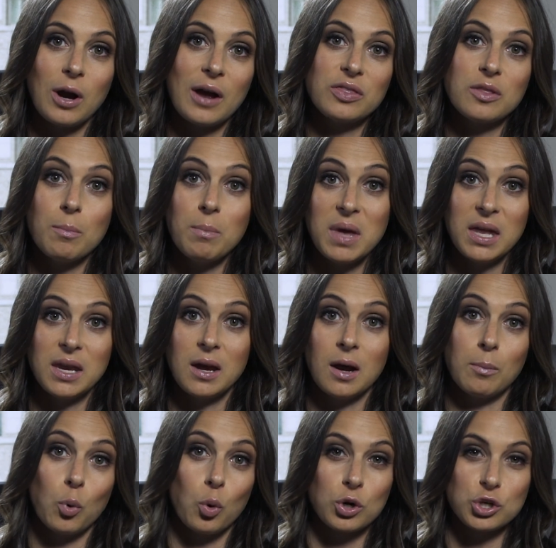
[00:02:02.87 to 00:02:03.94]
you're at the
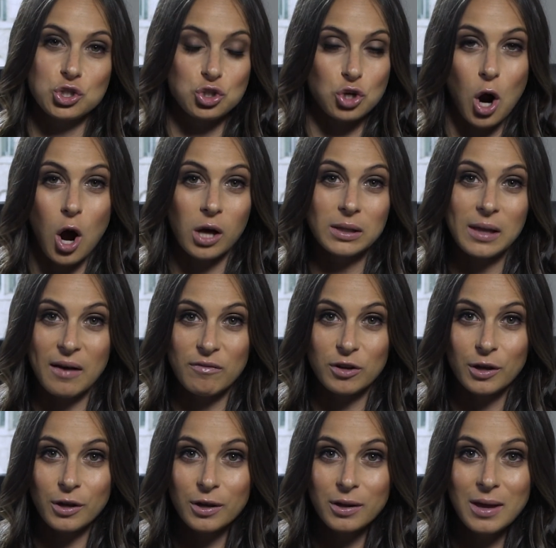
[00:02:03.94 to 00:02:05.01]
medium or strong
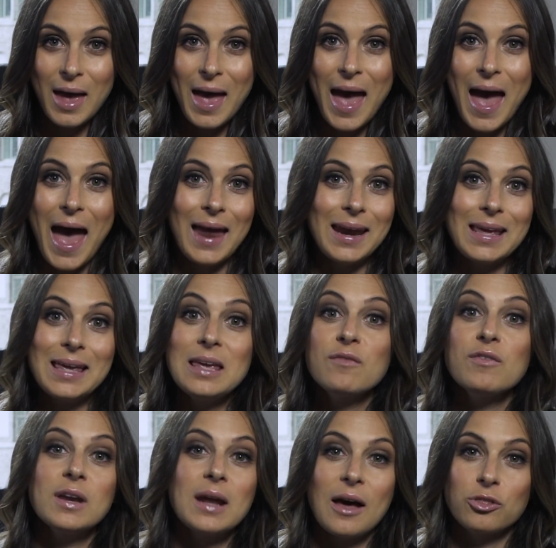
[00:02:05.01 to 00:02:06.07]
level. And
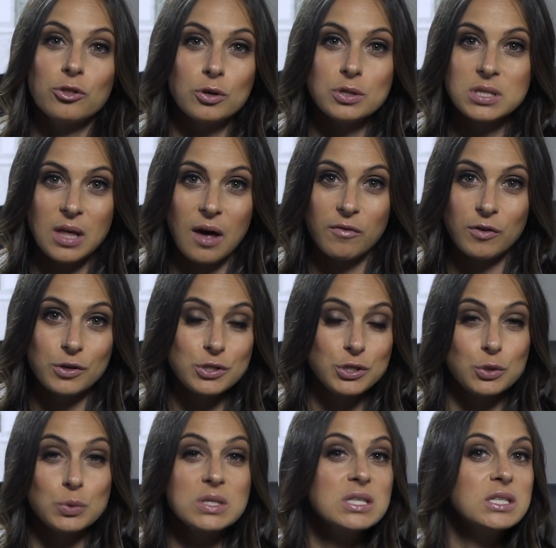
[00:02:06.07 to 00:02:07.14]
even at those levels,
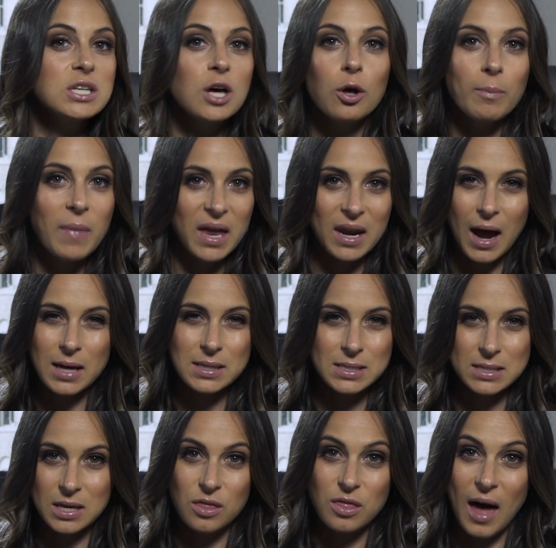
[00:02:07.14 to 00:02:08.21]
you still may not
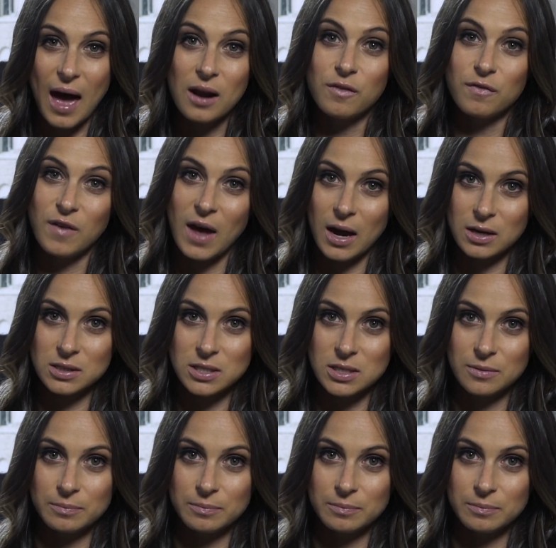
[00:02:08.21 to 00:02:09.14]
see that effect.